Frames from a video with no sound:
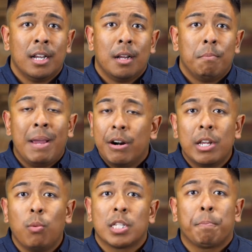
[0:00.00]
mary
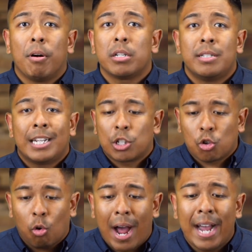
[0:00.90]
was a person that
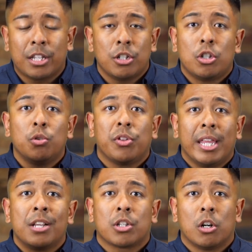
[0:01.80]
tried to do
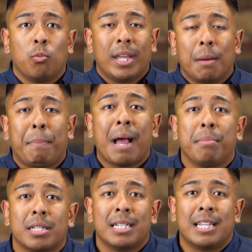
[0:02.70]
things her way the
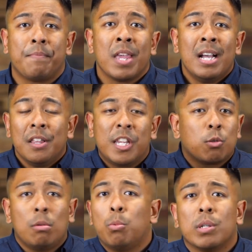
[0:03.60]
bible says that this
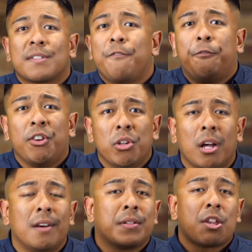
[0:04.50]
woman was full
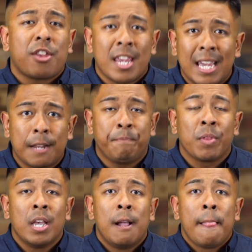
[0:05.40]
of sin
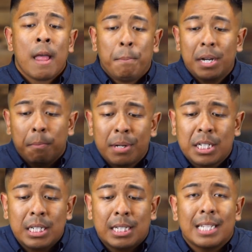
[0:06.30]
but but
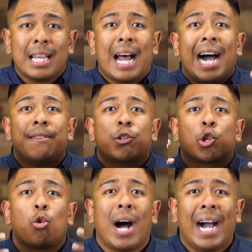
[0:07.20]
she says that i
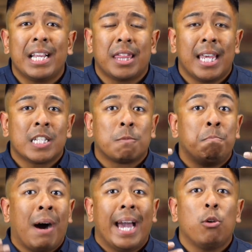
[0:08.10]
tried things
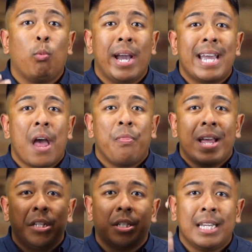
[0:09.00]
my way and they
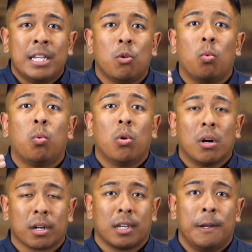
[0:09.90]
didn't
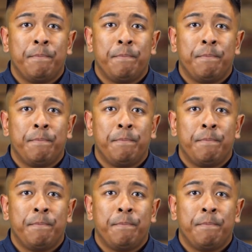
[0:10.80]
work